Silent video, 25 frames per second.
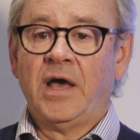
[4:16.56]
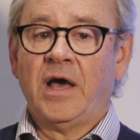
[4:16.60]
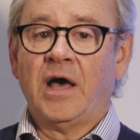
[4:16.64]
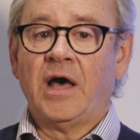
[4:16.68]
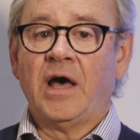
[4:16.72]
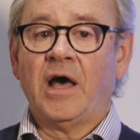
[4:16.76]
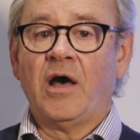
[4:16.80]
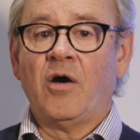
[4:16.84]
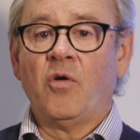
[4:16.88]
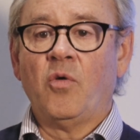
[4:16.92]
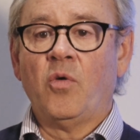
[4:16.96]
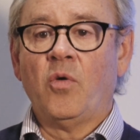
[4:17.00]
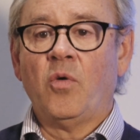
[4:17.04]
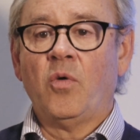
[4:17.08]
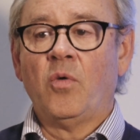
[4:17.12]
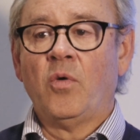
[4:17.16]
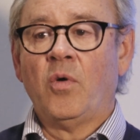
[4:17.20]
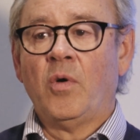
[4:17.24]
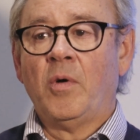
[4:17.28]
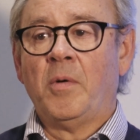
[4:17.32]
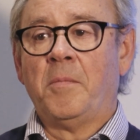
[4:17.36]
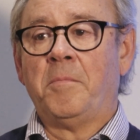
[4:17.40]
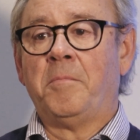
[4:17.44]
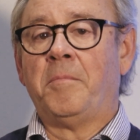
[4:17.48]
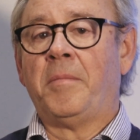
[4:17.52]

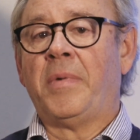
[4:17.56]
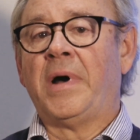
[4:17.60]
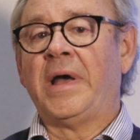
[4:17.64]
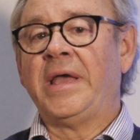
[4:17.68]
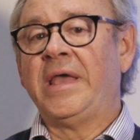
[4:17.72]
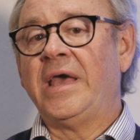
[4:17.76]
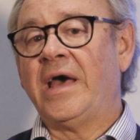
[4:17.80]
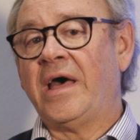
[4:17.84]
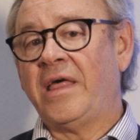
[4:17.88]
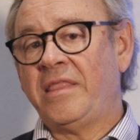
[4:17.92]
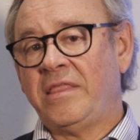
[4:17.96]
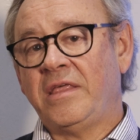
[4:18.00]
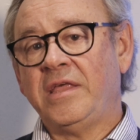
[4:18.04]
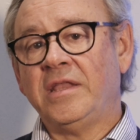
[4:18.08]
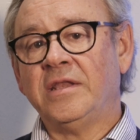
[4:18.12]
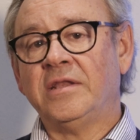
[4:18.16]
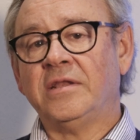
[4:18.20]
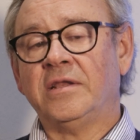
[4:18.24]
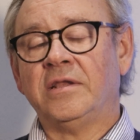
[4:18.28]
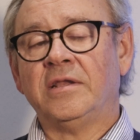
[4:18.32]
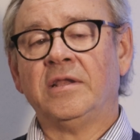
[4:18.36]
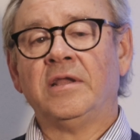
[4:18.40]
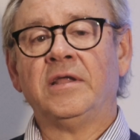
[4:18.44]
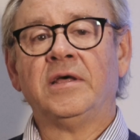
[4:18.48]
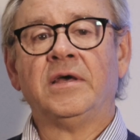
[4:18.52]
how by
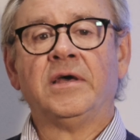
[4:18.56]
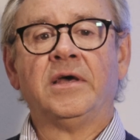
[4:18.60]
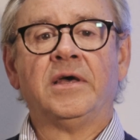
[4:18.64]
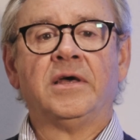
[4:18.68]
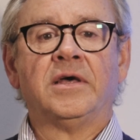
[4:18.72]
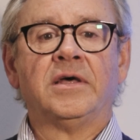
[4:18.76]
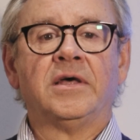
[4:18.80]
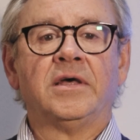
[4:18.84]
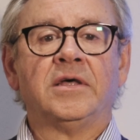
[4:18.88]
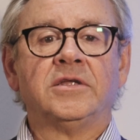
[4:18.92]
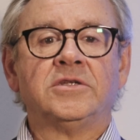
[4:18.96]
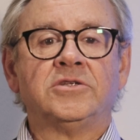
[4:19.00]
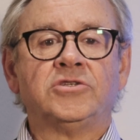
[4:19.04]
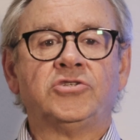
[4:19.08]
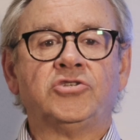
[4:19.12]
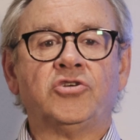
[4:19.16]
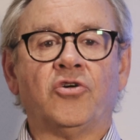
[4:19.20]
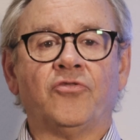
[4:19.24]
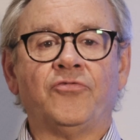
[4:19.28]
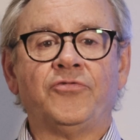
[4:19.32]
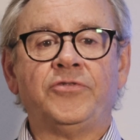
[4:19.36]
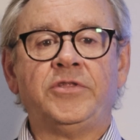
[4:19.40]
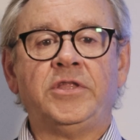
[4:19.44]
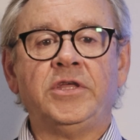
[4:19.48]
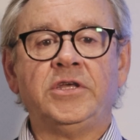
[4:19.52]
adding
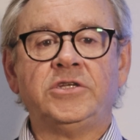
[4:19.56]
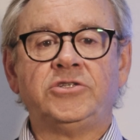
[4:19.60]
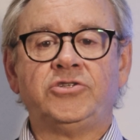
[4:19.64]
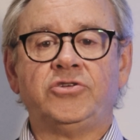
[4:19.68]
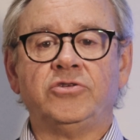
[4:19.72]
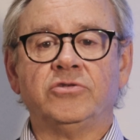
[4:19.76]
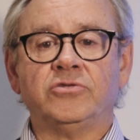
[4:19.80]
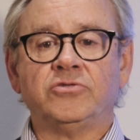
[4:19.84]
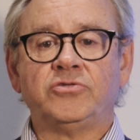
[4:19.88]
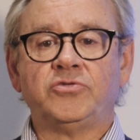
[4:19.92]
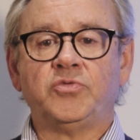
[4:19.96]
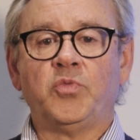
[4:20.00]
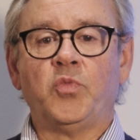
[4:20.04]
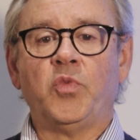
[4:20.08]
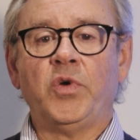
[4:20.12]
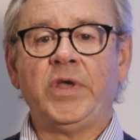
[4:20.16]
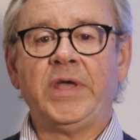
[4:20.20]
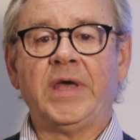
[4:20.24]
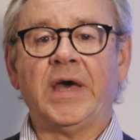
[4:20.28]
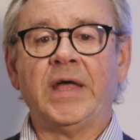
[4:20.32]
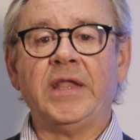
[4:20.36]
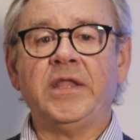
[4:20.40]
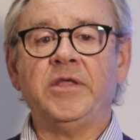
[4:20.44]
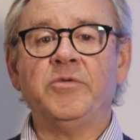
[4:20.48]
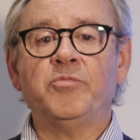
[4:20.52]
soft tissues we
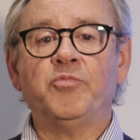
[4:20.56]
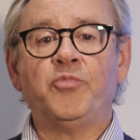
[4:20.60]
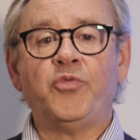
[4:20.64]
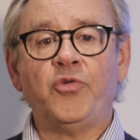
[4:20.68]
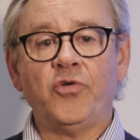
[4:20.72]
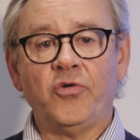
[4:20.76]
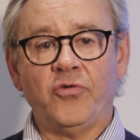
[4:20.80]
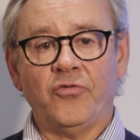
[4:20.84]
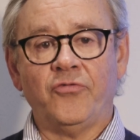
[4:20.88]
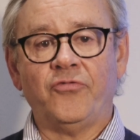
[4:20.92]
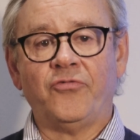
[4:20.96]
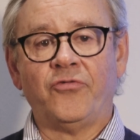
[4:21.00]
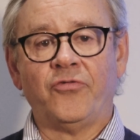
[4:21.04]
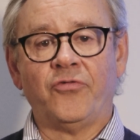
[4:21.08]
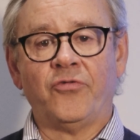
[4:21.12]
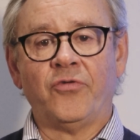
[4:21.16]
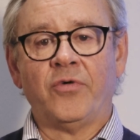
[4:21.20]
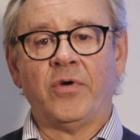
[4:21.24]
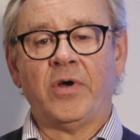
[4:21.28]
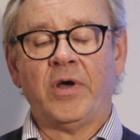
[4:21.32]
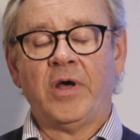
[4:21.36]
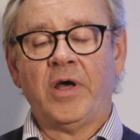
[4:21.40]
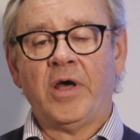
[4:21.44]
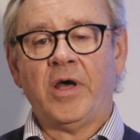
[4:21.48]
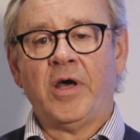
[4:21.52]
can improve
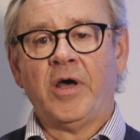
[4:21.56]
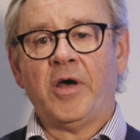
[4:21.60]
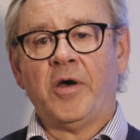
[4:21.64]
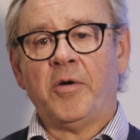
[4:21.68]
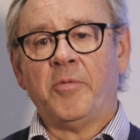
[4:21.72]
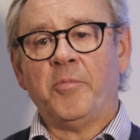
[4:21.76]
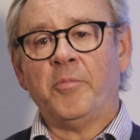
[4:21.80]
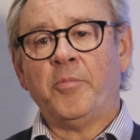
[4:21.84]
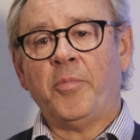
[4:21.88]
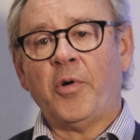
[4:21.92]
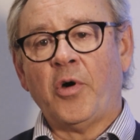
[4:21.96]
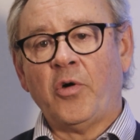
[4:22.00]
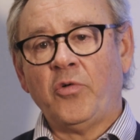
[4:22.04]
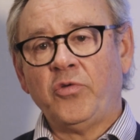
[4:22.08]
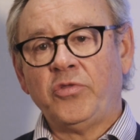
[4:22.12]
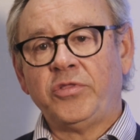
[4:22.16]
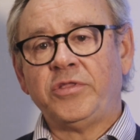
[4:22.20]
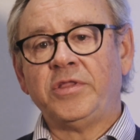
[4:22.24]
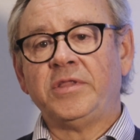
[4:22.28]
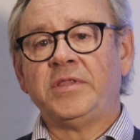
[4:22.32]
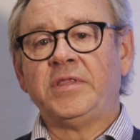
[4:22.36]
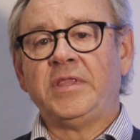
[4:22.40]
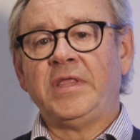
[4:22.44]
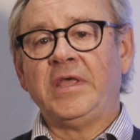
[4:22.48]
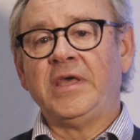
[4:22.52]

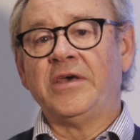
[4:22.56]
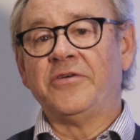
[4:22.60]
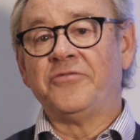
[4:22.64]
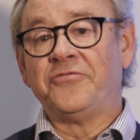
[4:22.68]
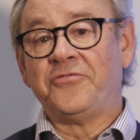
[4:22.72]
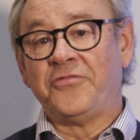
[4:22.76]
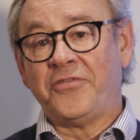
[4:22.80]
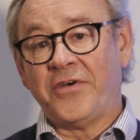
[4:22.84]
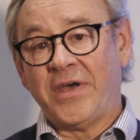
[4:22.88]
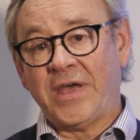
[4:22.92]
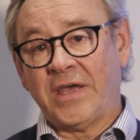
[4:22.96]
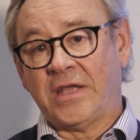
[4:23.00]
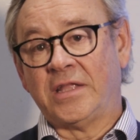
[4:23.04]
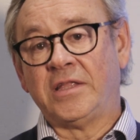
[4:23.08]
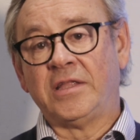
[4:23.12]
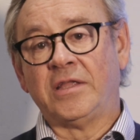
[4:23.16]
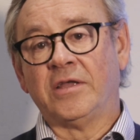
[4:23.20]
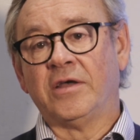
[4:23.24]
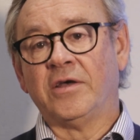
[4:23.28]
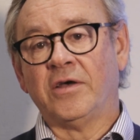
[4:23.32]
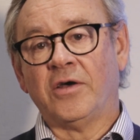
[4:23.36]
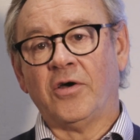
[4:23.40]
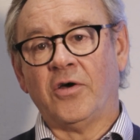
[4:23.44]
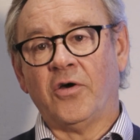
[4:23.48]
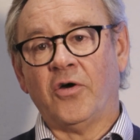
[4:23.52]
both the effect
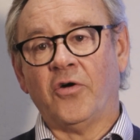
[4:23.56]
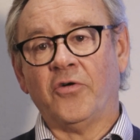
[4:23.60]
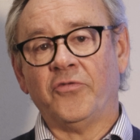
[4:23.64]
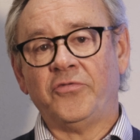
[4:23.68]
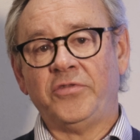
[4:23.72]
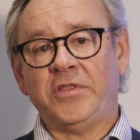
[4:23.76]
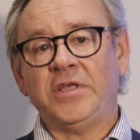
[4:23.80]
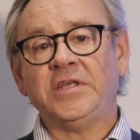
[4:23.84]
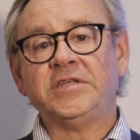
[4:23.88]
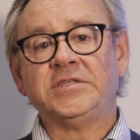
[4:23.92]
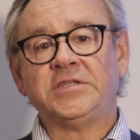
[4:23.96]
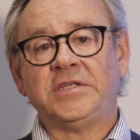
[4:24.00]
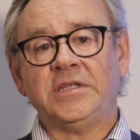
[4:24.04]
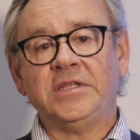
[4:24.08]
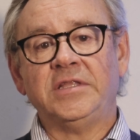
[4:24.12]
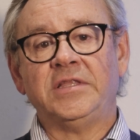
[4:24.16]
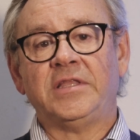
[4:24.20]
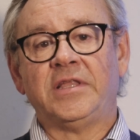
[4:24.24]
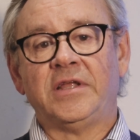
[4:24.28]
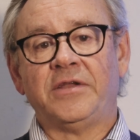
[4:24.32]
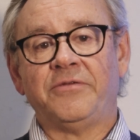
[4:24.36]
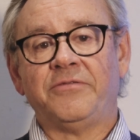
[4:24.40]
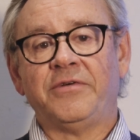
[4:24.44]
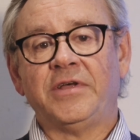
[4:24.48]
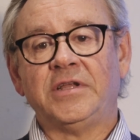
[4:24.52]
of these
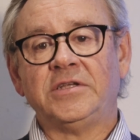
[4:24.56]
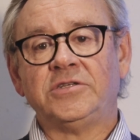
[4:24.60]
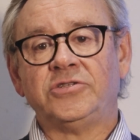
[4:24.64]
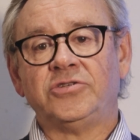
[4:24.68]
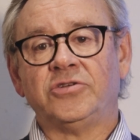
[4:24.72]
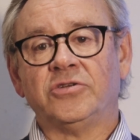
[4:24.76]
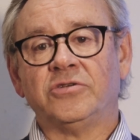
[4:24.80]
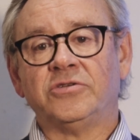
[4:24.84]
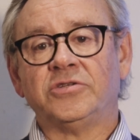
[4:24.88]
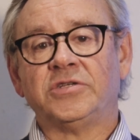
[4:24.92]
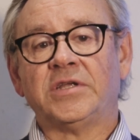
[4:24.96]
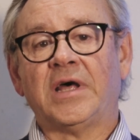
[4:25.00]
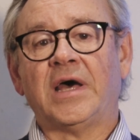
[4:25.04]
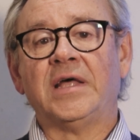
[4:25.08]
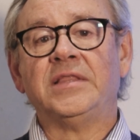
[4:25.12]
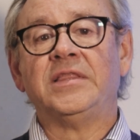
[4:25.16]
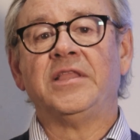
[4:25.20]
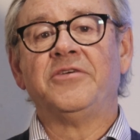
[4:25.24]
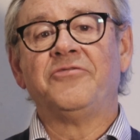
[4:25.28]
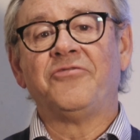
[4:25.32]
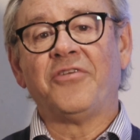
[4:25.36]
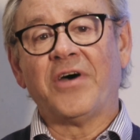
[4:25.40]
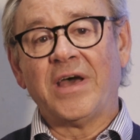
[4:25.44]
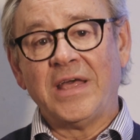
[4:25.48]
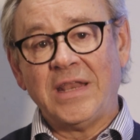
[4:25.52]
interventions and
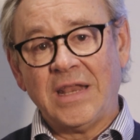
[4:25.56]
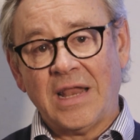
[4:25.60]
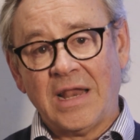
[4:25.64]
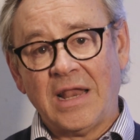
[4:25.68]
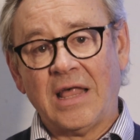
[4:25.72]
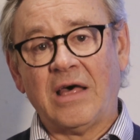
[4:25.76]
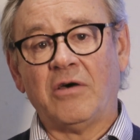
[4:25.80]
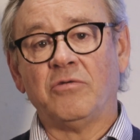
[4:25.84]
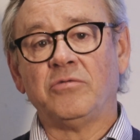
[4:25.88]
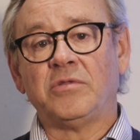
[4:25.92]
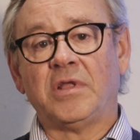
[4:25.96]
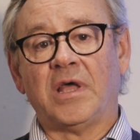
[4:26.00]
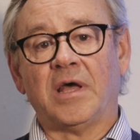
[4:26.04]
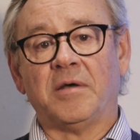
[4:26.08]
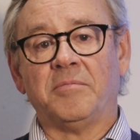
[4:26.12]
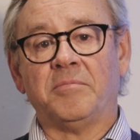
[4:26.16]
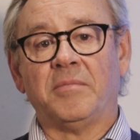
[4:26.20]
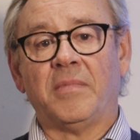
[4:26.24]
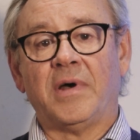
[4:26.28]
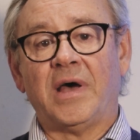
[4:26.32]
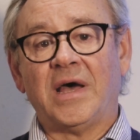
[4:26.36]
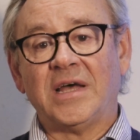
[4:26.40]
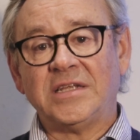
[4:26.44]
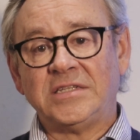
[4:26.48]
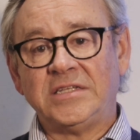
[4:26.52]
the final
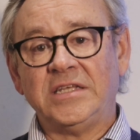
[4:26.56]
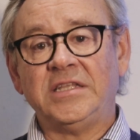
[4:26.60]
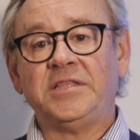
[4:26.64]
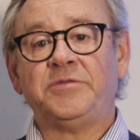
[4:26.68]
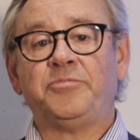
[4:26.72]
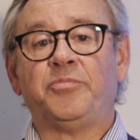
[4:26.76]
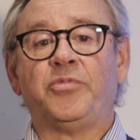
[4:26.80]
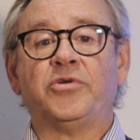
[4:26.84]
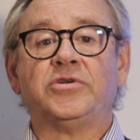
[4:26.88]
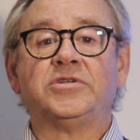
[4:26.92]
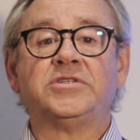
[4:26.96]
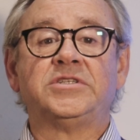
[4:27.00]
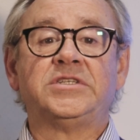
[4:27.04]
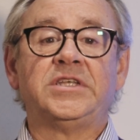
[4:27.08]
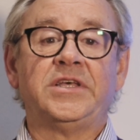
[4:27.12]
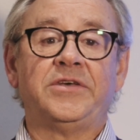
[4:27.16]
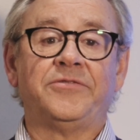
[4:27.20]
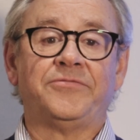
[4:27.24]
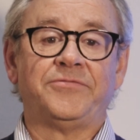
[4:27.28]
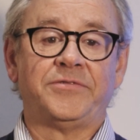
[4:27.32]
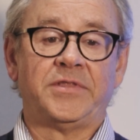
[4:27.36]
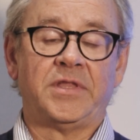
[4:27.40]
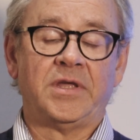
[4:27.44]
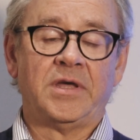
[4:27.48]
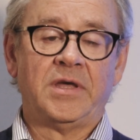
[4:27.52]
outcome as it
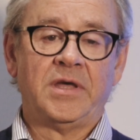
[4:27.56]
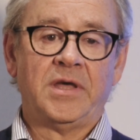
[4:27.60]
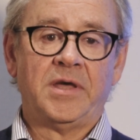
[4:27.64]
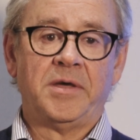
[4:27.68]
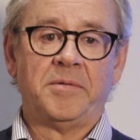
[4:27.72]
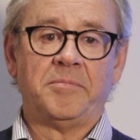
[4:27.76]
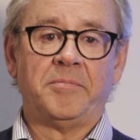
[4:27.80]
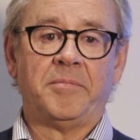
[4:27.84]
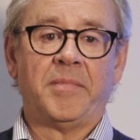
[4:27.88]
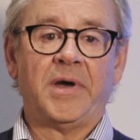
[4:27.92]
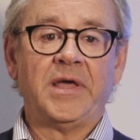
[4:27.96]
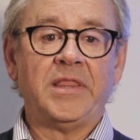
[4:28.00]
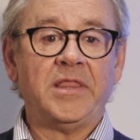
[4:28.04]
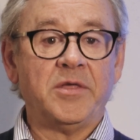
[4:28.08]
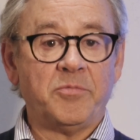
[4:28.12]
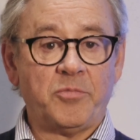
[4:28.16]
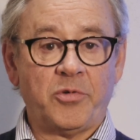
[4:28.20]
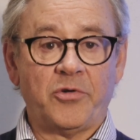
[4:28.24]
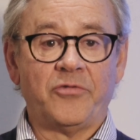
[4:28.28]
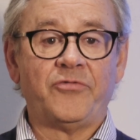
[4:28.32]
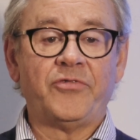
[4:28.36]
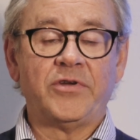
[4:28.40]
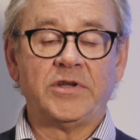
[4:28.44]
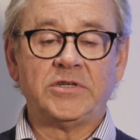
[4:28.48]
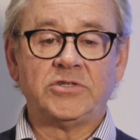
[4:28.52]
perceived by the
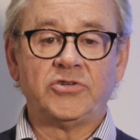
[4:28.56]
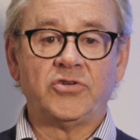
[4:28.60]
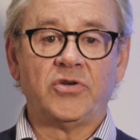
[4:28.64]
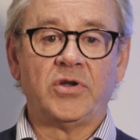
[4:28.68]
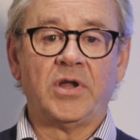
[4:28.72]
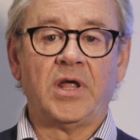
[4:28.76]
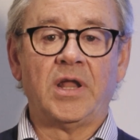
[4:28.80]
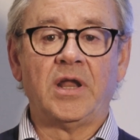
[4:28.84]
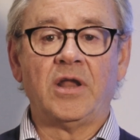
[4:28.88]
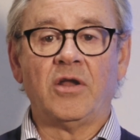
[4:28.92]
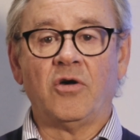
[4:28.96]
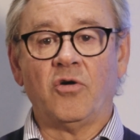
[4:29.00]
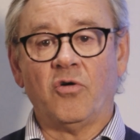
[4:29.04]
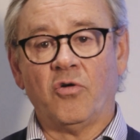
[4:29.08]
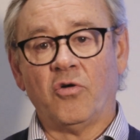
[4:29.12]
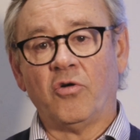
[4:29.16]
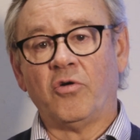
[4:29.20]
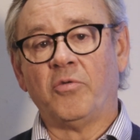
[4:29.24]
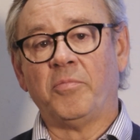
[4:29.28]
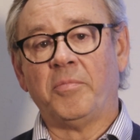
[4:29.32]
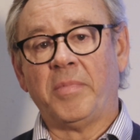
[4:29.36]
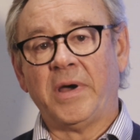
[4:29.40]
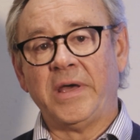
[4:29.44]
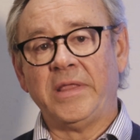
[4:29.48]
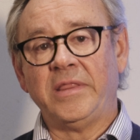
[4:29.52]
professional
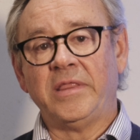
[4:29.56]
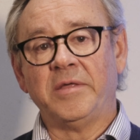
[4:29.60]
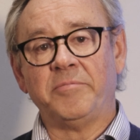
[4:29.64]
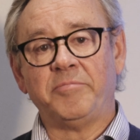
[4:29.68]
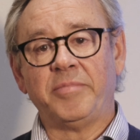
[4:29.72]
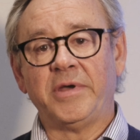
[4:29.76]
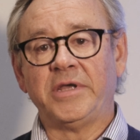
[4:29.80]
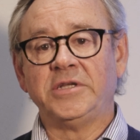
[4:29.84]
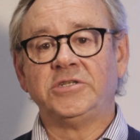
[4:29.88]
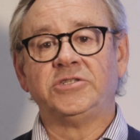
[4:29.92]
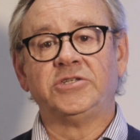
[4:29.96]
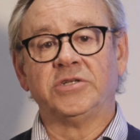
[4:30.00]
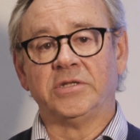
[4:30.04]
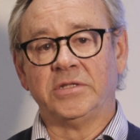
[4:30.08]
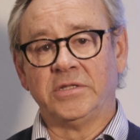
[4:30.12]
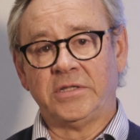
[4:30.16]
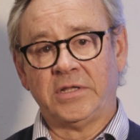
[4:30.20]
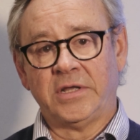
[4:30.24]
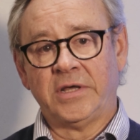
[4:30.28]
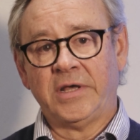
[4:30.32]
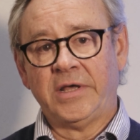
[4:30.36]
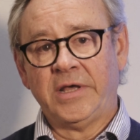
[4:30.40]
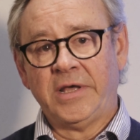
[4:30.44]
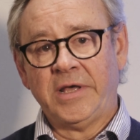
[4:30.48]
or by the patient.